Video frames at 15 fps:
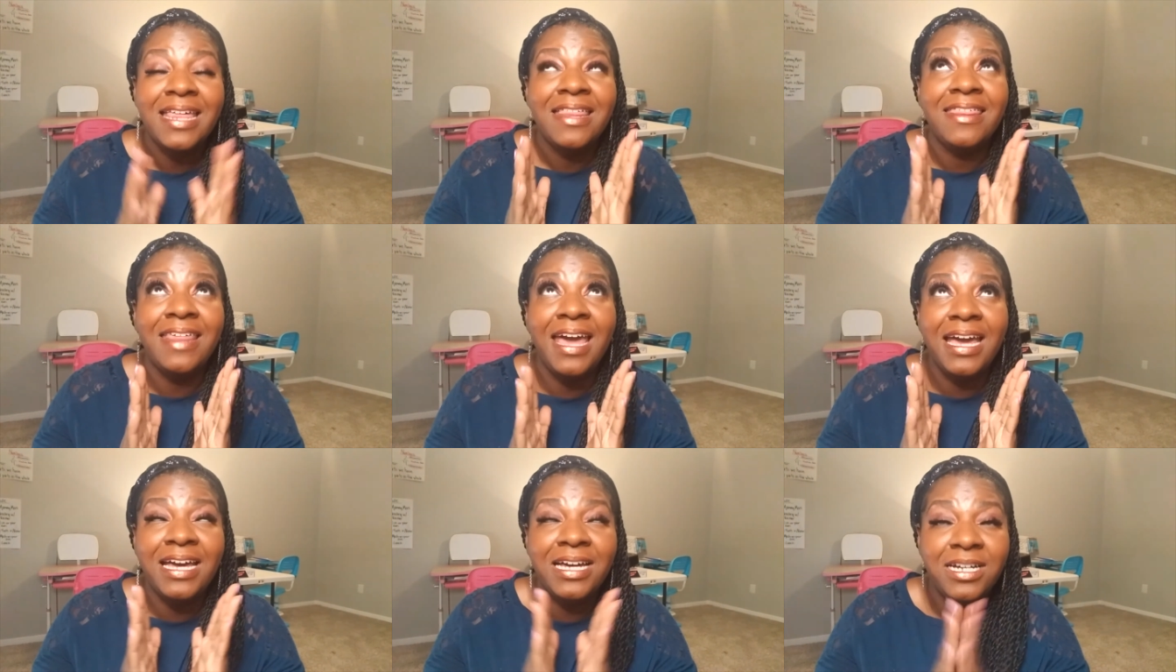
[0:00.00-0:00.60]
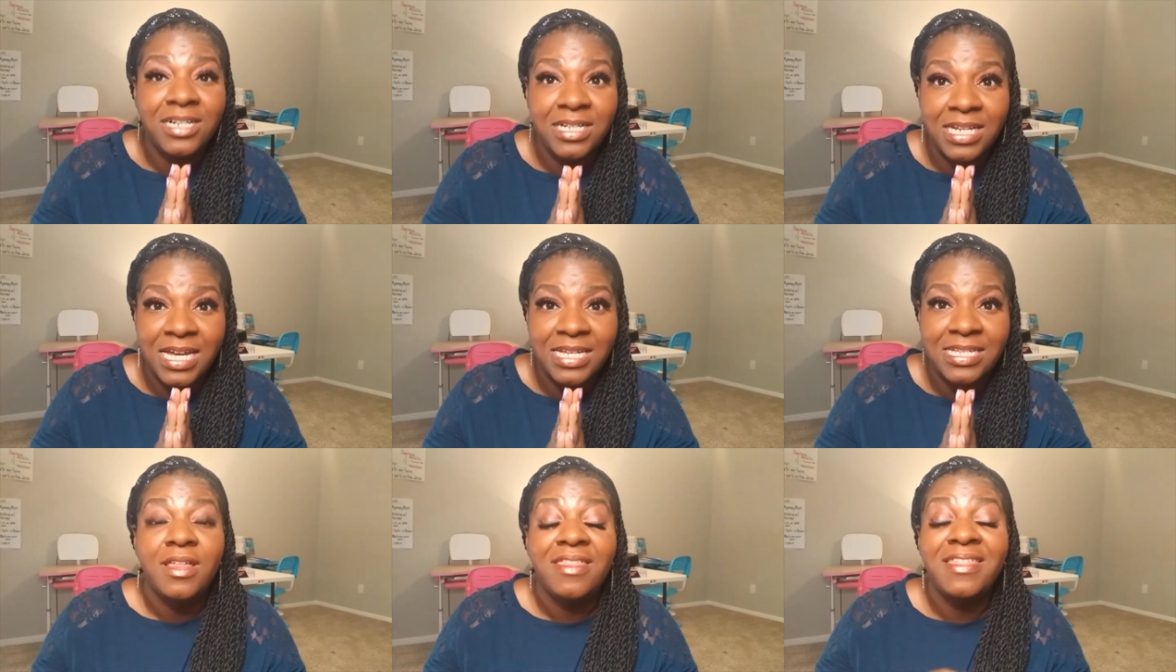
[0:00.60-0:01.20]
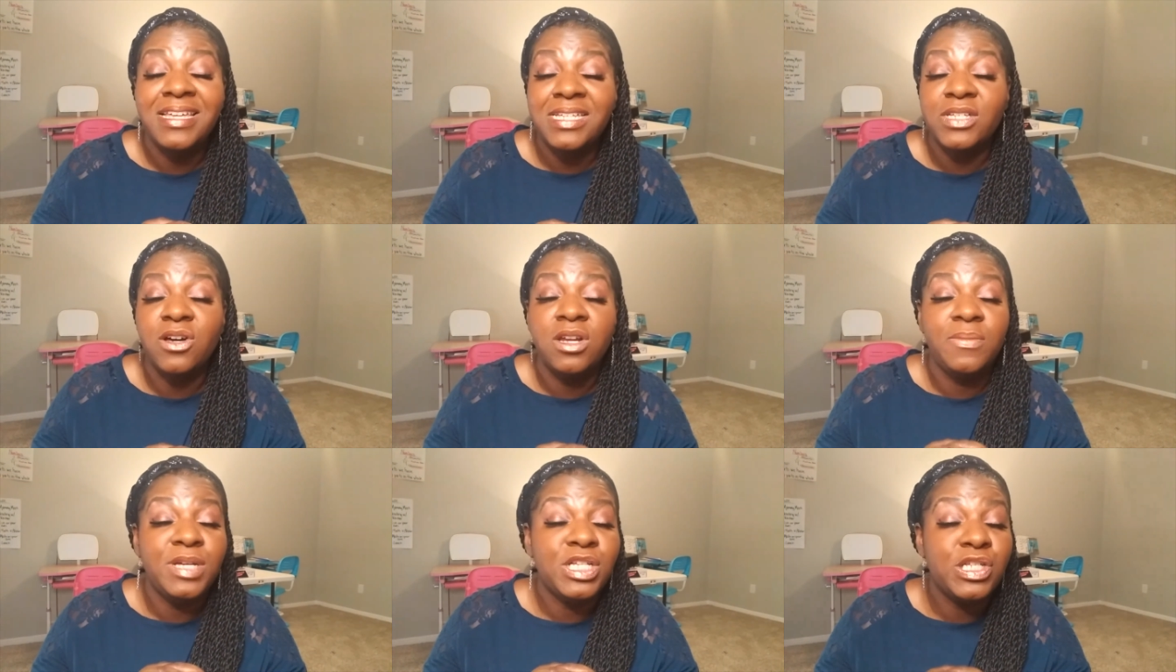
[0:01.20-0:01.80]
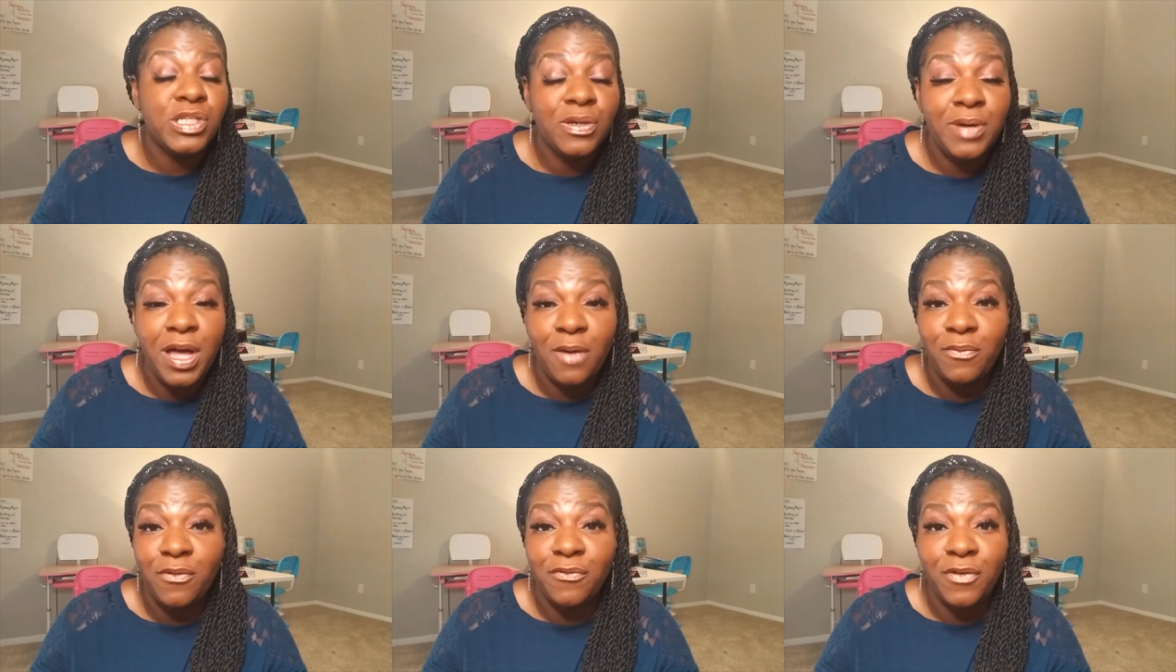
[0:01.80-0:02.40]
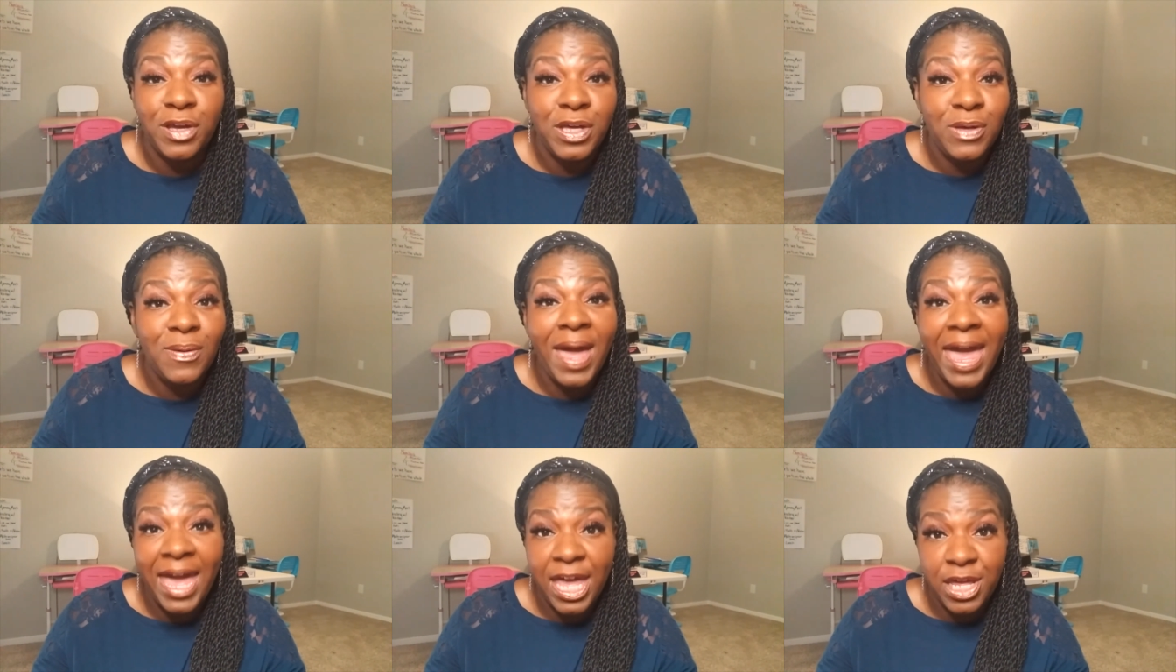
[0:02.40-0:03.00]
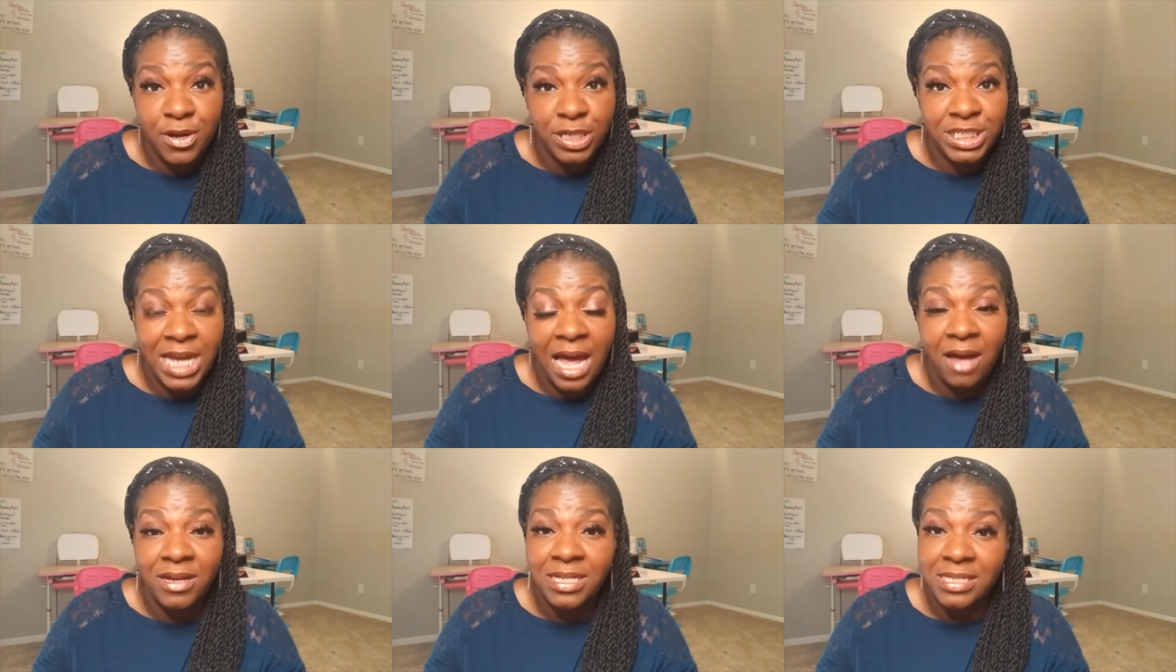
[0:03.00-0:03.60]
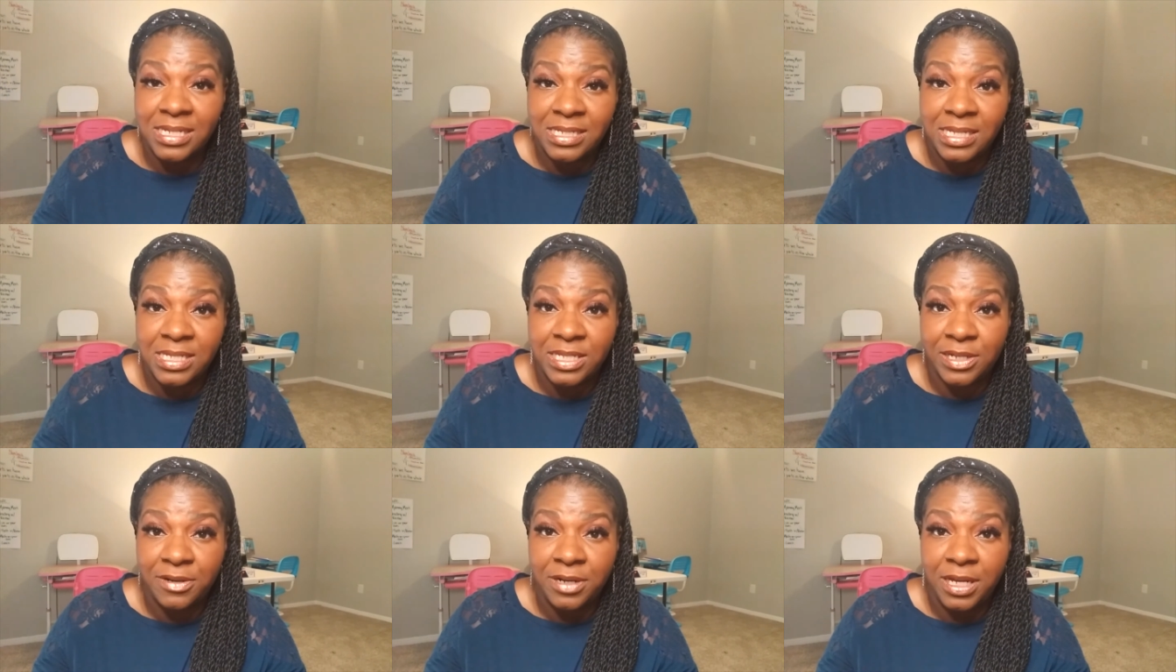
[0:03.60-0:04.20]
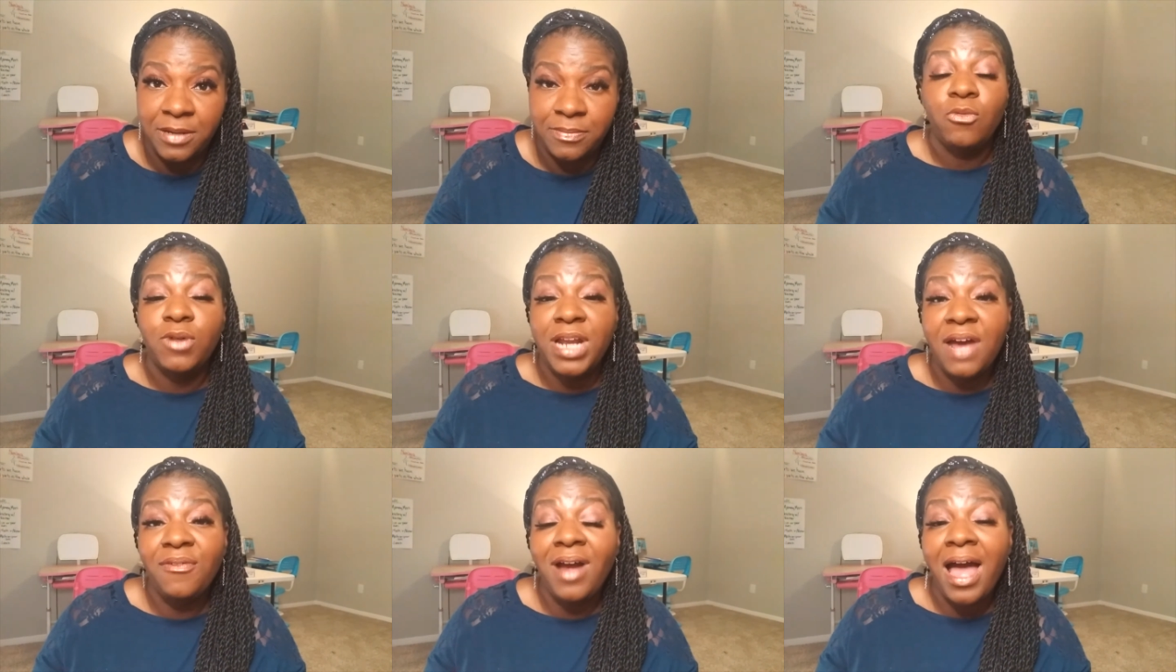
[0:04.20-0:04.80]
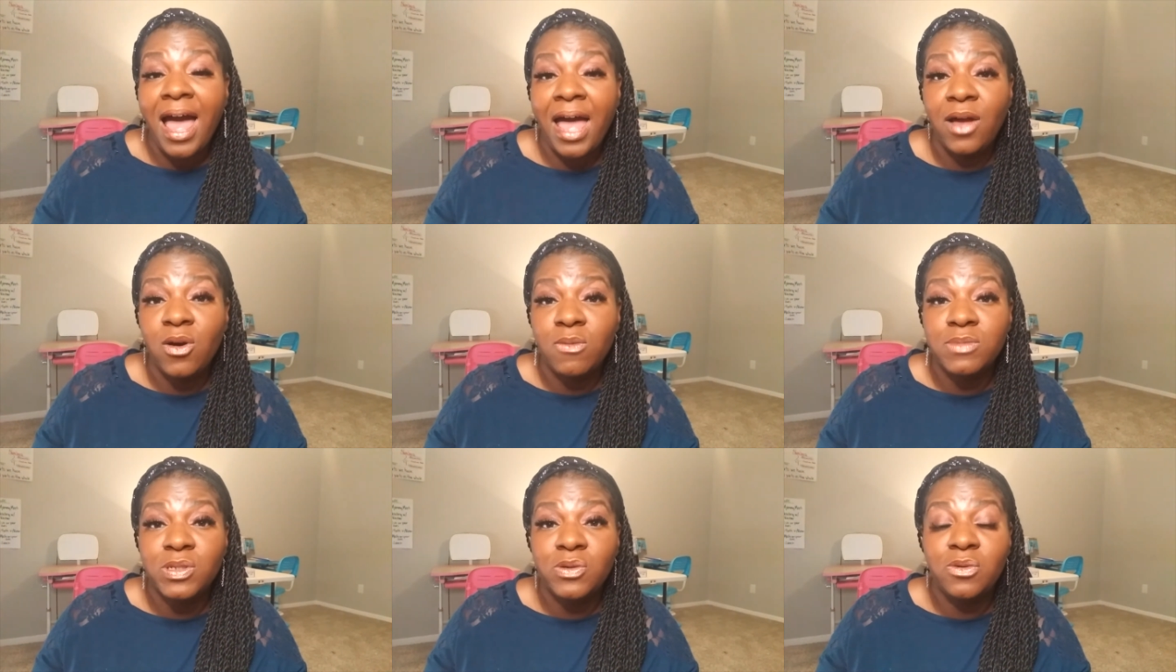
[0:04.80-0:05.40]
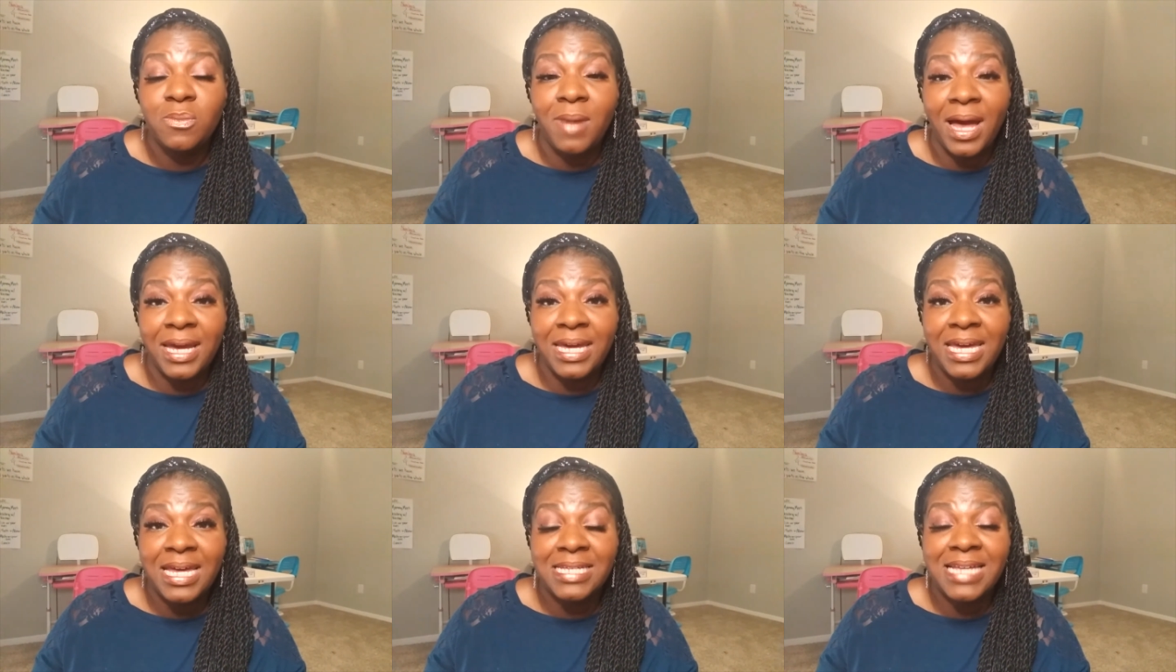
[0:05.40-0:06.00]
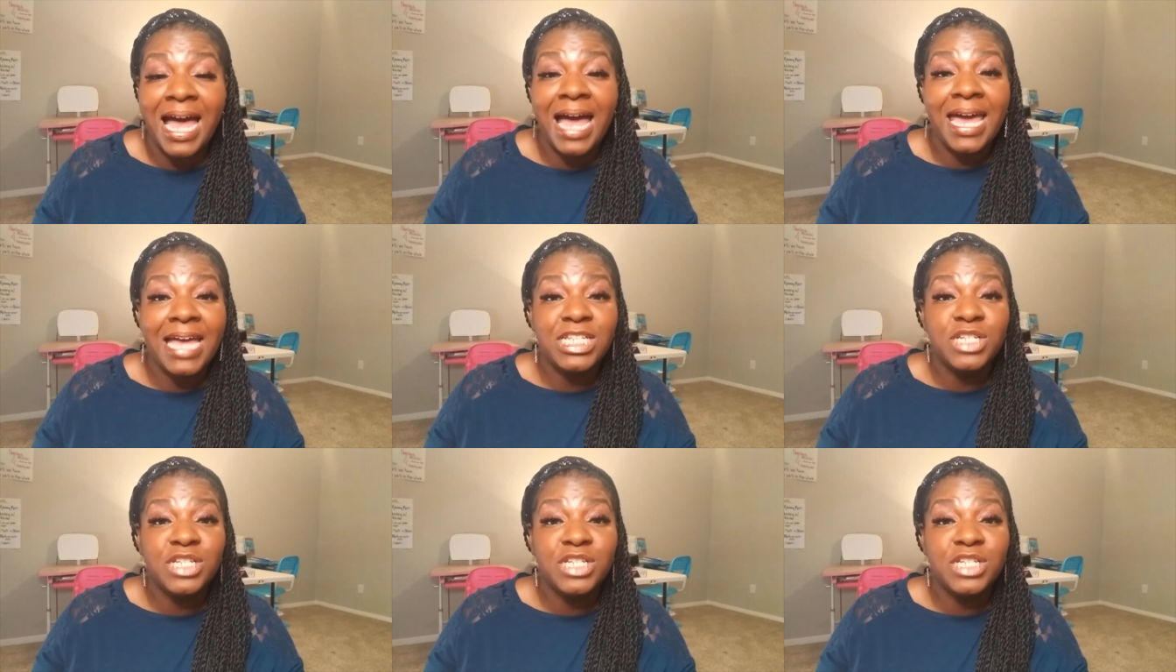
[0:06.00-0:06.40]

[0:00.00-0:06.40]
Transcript: Thank goodness. This is going to be so helpful for you and your child in distance learning. Whenever I homeschooled my kids, I had